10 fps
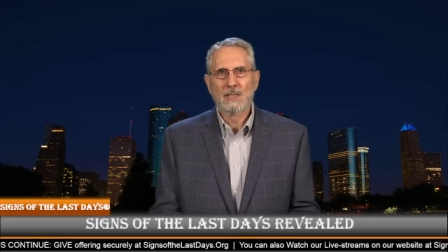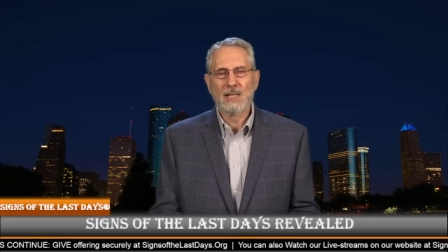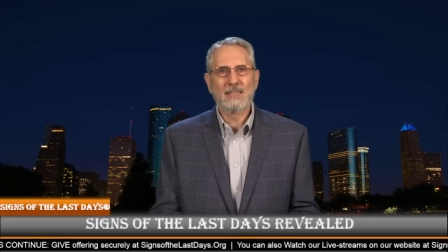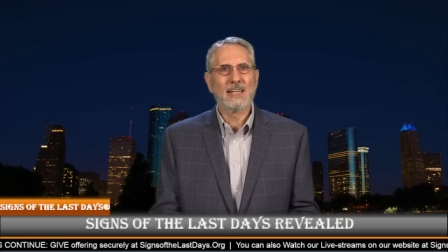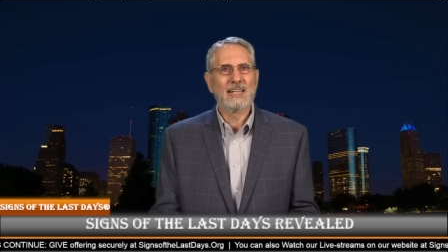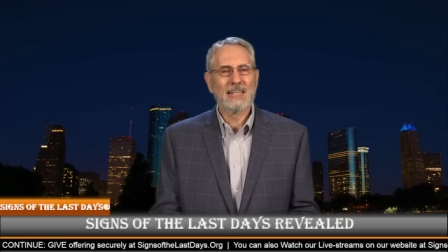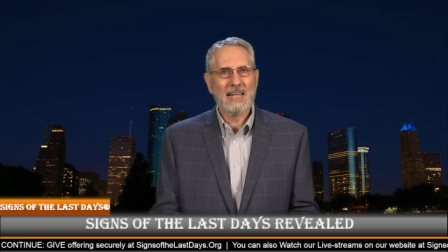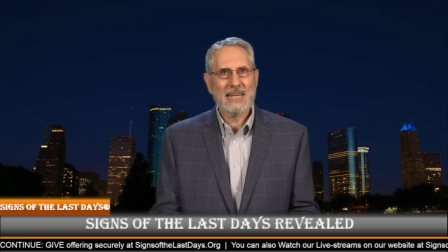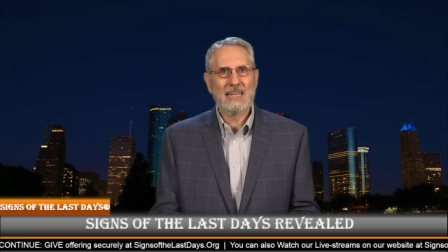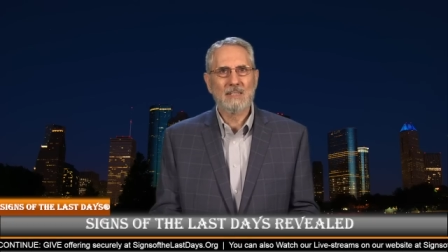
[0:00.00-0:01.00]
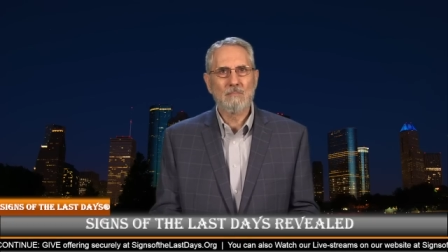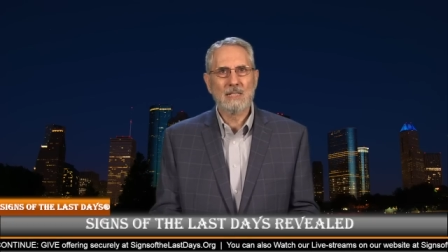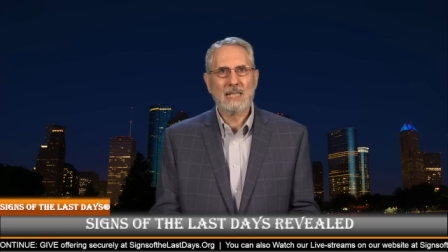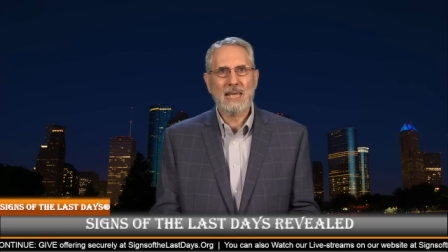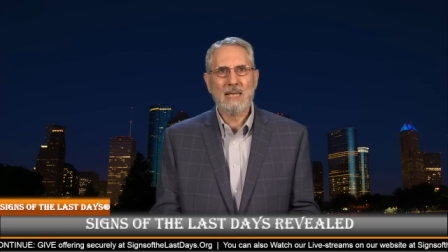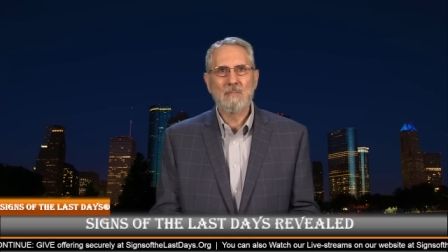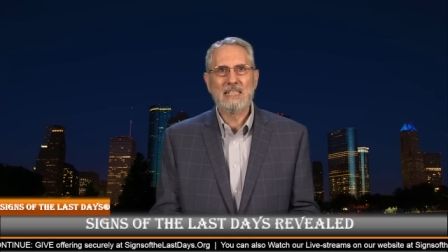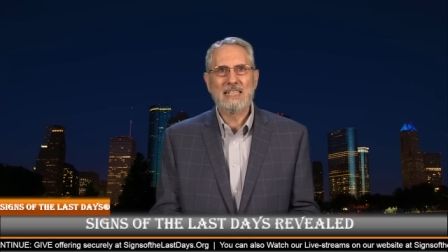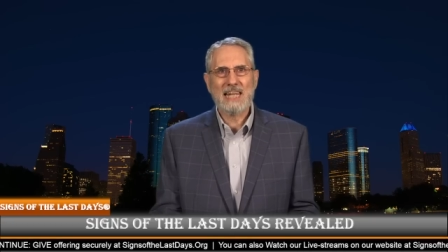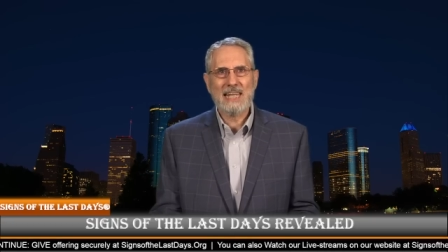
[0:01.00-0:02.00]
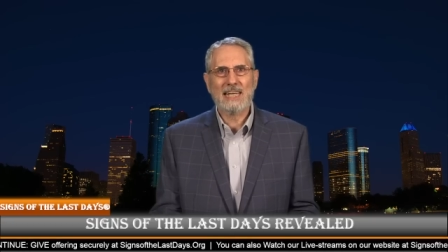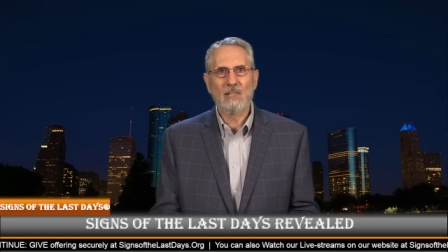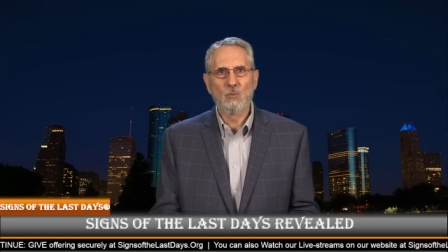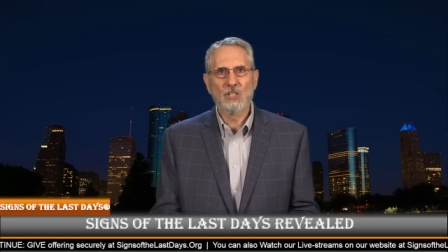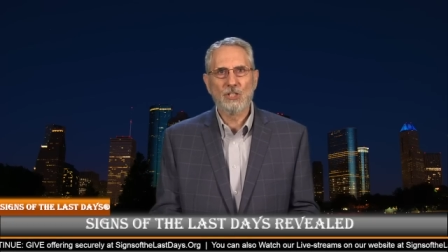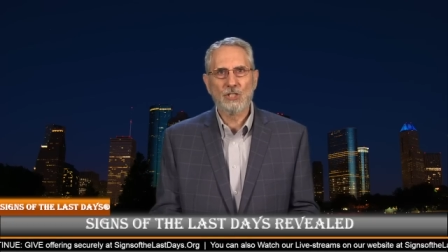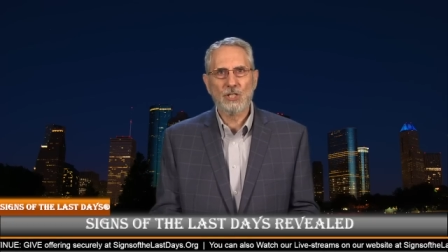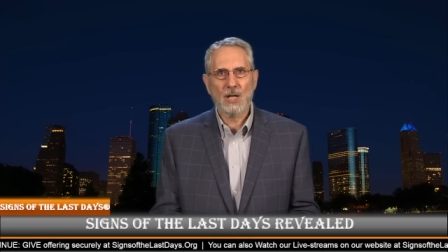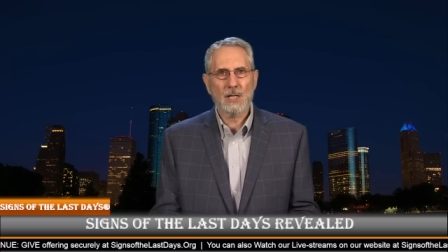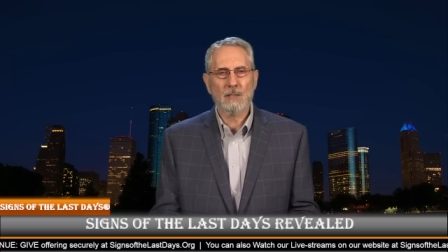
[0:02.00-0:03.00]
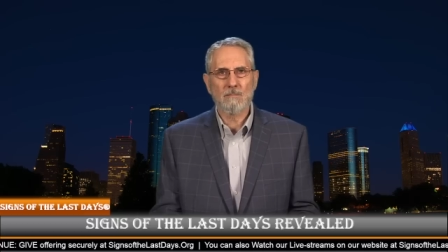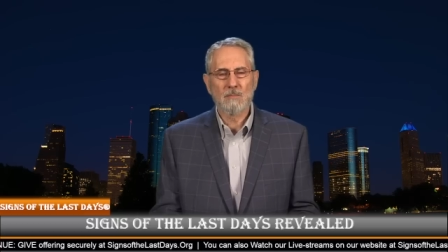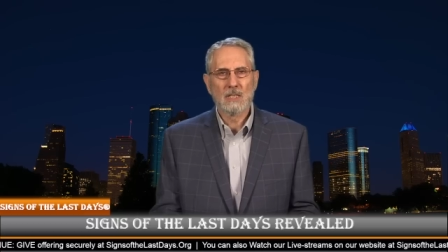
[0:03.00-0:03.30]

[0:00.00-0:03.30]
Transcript: that the land became naked with shame.